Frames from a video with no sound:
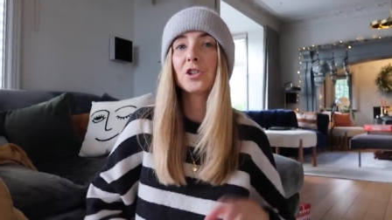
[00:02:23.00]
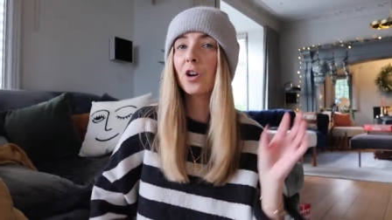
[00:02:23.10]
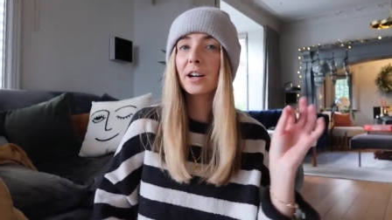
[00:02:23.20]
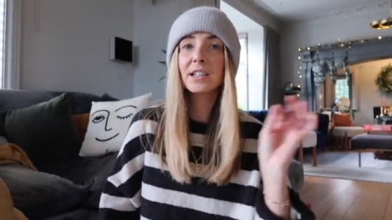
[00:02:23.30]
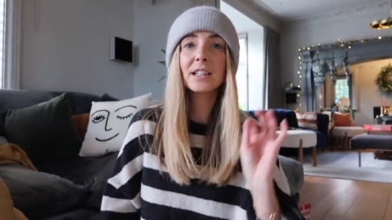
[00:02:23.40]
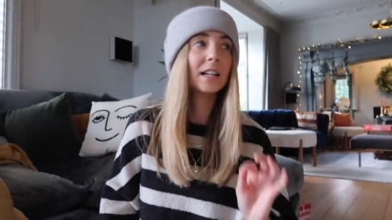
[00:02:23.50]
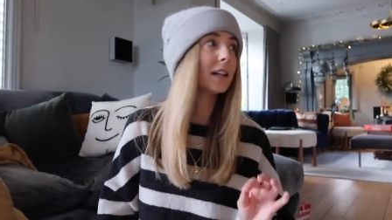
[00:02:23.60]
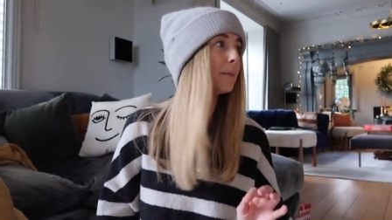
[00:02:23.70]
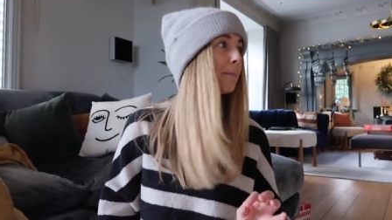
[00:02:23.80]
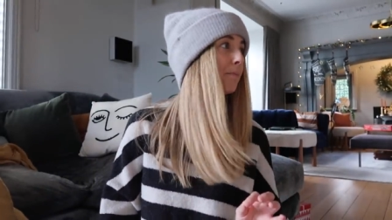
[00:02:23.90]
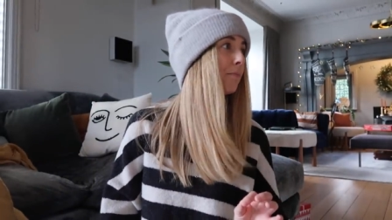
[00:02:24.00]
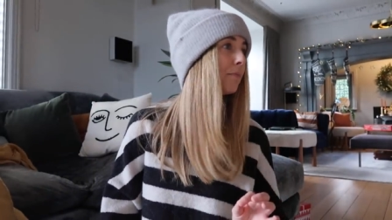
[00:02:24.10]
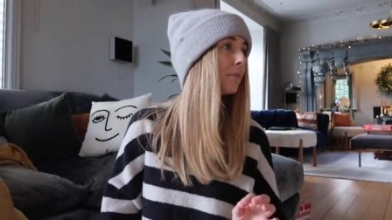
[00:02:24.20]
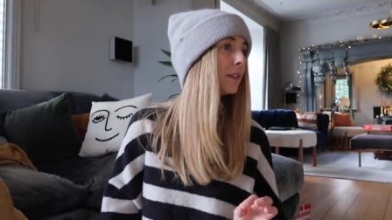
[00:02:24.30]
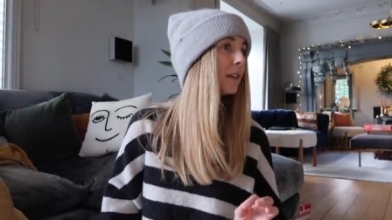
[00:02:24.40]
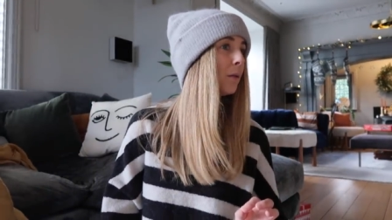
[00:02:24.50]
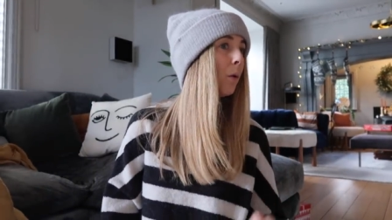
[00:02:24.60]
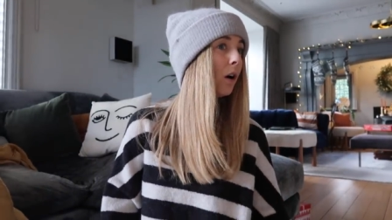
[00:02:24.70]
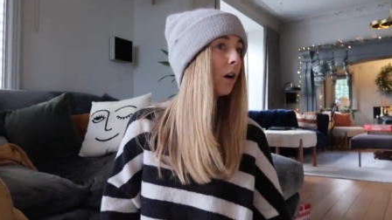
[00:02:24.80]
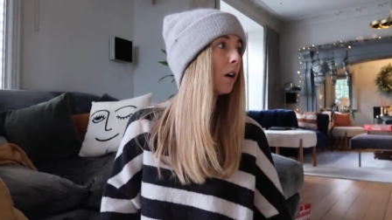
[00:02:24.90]
so trying to sleep. How happy you're gonna be.
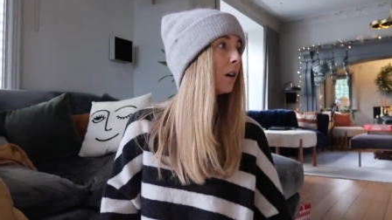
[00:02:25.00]
What?